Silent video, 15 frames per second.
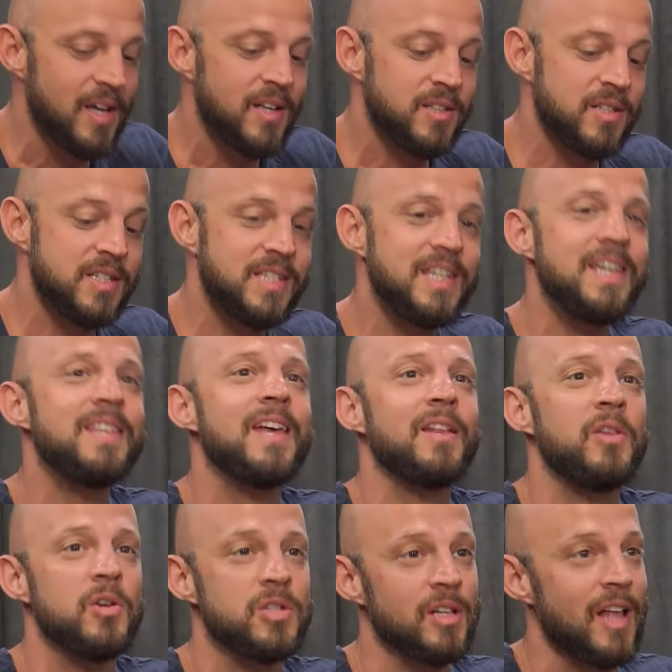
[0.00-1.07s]
to see that
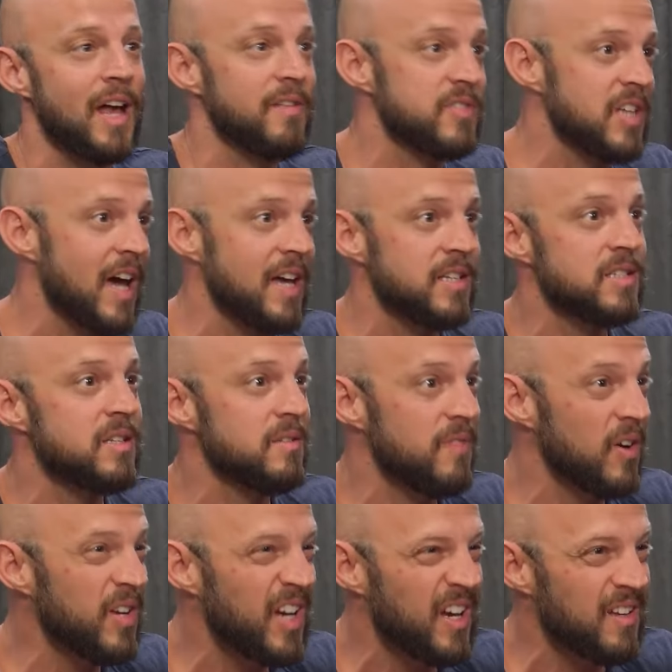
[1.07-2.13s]
there's a lot of sides,
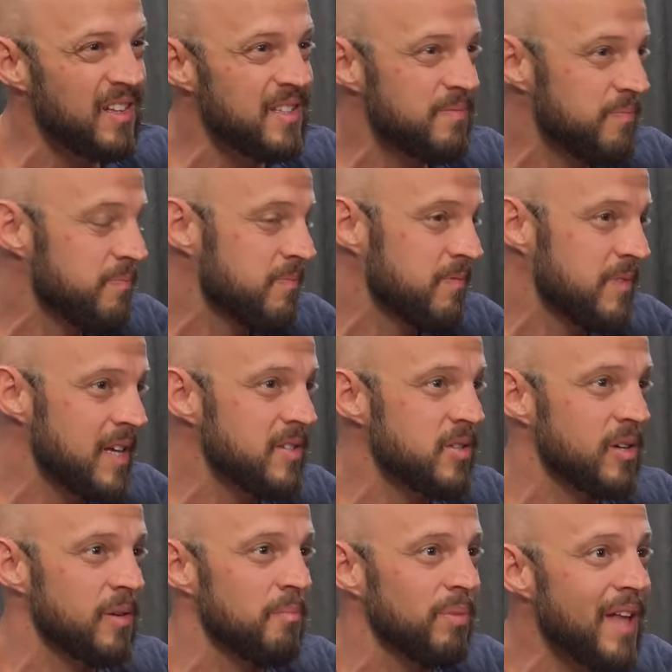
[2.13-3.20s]
very these things are
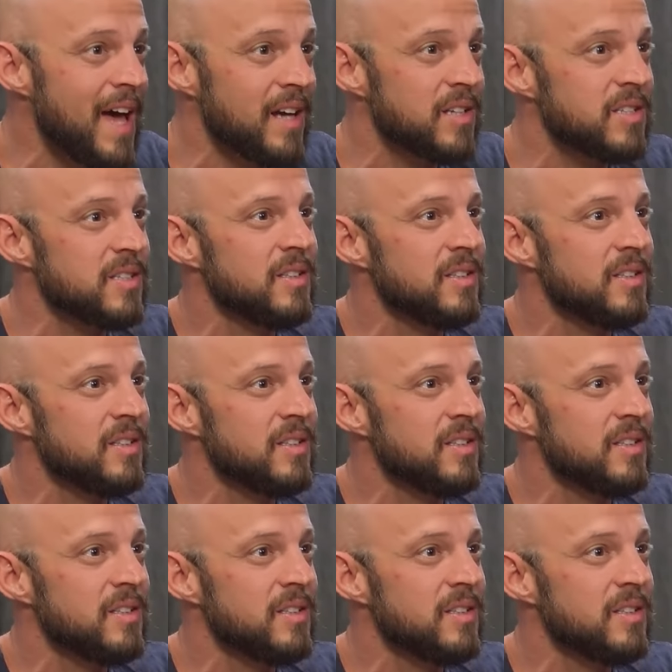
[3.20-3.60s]
complex.